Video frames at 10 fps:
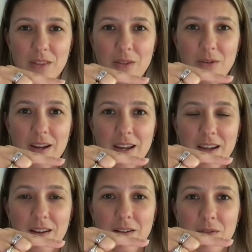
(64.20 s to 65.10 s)

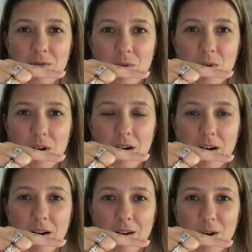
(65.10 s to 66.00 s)
3, 4.
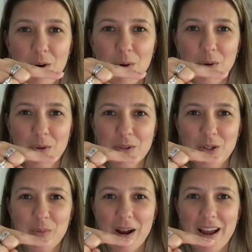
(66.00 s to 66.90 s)
Hold
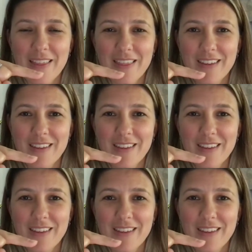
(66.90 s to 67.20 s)
your breath,